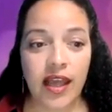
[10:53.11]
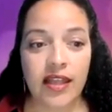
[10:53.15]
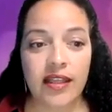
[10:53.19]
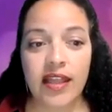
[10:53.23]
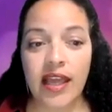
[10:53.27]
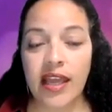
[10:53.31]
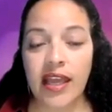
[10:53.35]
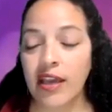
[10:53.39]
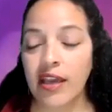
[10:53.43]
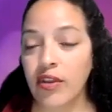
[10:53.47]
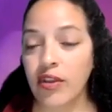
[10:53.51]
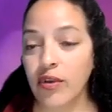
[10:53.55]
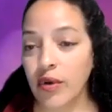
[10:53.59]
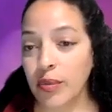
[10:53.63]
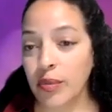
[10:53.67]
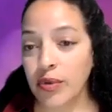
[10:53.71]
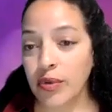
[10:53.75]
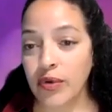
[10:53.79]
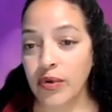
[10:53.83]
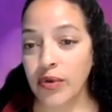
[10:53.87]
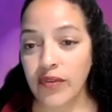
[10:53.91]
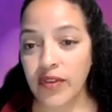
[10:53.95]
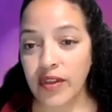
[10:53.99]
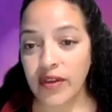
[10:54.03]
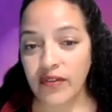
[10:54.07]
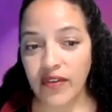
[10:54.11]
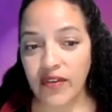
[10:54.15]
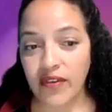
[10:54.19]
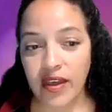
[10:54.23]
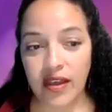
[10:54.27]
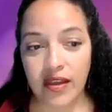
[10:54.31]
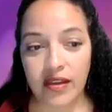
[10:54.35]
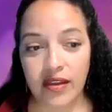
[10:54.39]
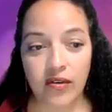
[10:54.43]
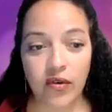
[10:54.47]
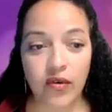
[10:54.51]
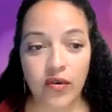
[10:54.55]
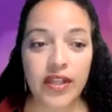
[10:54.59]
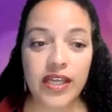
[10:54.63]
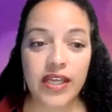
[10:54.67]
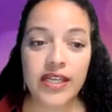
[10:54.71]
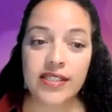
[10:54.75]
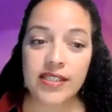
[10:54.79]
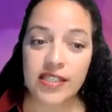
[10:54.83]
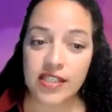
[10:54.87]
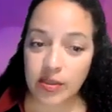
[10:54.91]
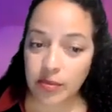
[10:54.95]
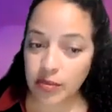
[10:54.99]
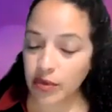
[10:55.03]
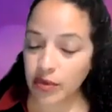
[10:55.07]
they either approve the event or they
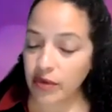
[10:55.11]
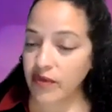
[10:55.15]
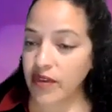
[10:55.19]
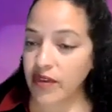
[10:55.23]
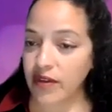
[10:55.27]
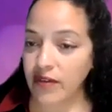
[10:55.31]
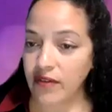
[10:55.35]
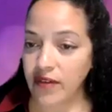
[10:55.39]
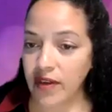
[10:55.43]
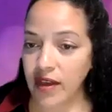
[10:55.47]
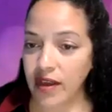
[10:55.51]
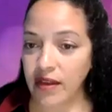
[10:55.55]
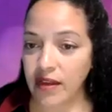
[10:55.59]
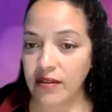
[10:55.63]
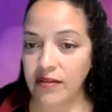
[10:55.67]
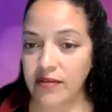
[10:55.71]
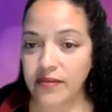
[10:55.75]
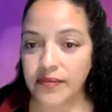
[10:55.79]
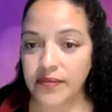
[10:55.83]
disapprove the event.